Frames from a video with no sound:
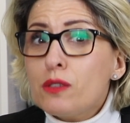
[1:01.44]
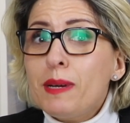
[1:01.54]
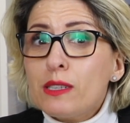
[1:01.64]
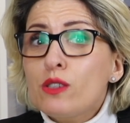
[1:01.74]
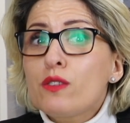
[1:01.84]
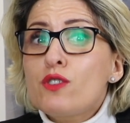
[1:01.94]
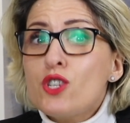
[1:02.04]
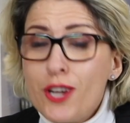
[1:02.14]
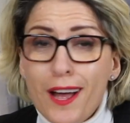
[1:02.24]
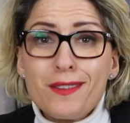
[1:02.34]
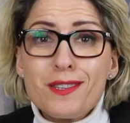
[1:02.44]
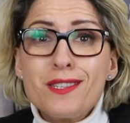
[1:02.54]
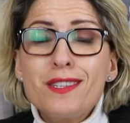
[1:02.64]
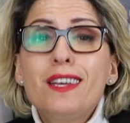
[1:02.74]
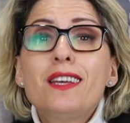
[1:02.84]
a matter of
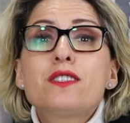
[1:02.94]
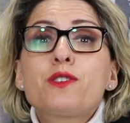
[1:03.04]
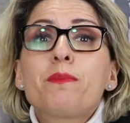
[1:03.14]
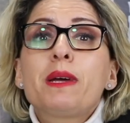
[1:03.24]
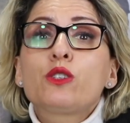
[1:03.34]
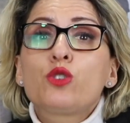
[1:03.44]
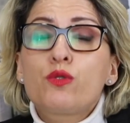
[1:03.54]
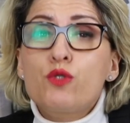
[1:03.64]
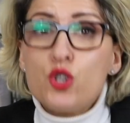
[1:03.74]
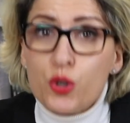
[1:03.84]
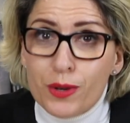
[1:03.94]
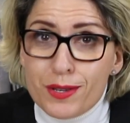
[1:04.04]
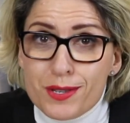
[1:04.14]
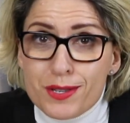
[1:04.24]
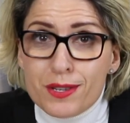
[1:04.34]
chance, it's a matter of
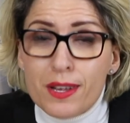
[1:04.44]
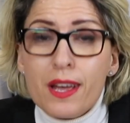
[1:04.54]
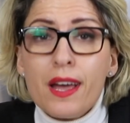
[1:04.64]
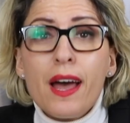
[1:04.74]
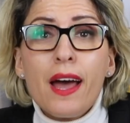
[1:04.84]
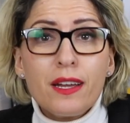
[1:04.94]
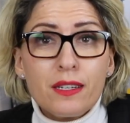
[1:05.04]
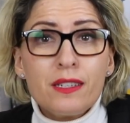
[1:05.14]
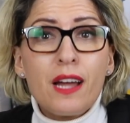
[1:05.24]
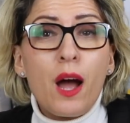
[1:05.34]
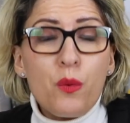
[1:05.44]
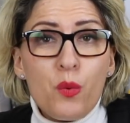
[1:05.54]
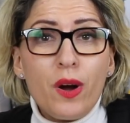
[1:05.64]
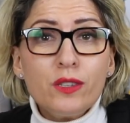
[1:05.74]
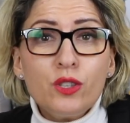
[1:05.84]
choice. And I
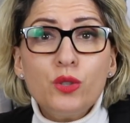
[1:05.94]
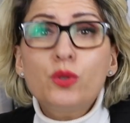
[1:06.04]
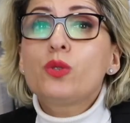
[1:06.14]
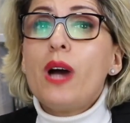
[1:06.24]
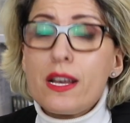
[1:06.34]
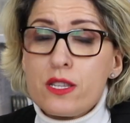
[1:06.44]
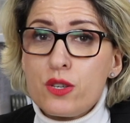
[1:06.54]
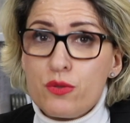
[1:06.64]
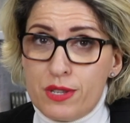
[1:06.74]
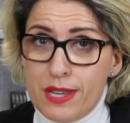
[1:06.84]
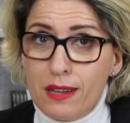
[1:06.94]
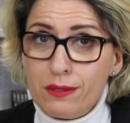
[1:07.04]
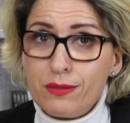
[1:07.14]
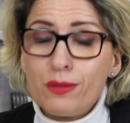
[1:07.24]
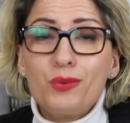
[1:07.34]
want you to ask
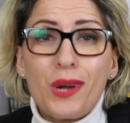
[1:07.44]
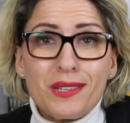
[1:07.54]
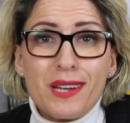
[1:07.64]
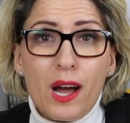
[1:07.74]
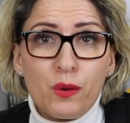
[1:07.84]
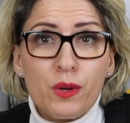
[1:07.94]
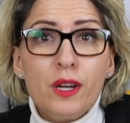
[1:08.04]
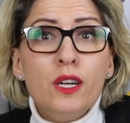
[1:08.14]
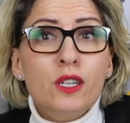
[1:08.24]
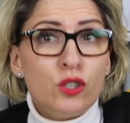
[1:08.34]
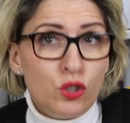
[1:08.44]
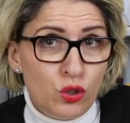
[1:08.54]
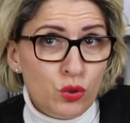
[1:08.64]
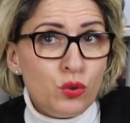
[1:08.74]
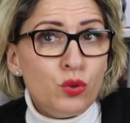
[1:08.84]
yourself right now,
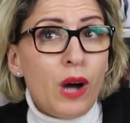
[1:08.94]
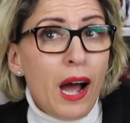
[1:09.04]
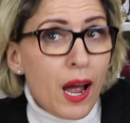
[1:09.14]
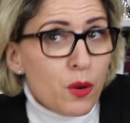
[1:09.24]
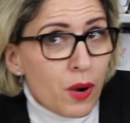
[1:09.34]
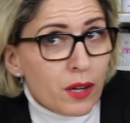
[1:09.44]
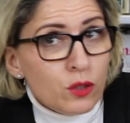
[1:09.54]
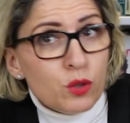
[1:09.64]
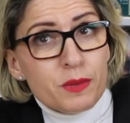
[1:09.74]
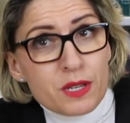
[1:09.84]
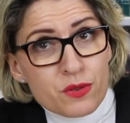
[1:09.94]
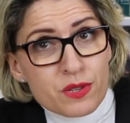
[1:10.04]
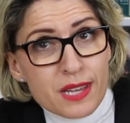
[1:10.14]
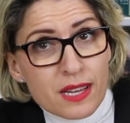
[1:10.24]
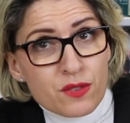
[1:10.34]
do I want to be
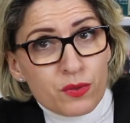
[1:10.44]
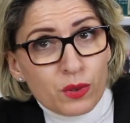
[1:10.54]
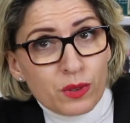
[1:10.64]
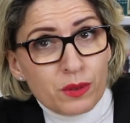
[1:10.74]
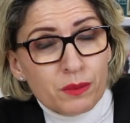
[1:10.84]
successful?